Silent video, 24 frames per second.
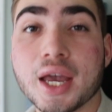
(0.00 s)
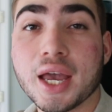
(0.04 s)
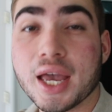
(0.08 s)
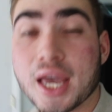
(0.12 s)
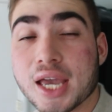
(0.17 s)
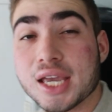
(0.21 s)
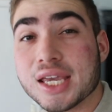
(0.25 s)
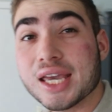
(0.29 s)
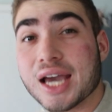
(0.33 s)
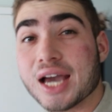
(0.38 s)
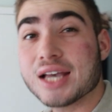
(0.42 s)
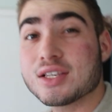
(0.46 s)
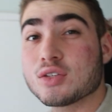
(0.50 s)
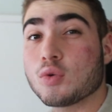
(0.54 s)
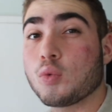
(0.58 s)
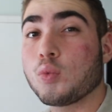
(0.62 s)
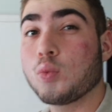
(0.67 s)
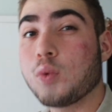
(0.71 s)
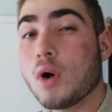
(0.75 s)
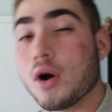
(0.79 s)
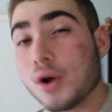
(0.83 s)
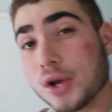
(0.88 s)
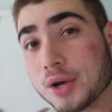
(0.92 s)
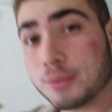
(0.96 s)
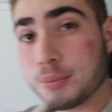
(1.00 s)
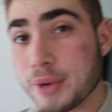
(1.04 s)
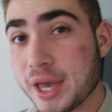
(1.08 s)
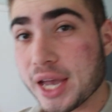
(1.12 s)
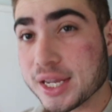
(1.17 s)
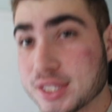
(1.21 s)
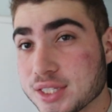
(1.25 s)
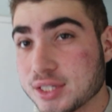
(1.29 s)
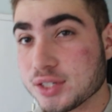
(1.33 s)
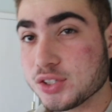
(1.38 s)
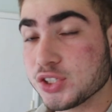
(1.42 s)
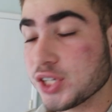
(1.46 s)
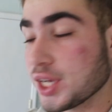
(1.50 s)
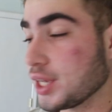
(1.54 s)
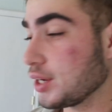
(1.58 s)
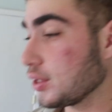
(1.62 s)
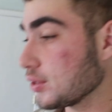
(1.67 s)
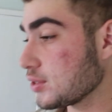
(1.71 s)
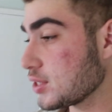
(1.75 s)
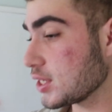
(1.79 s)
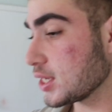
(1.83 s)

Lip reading: Hey guys, welcome back to the channel.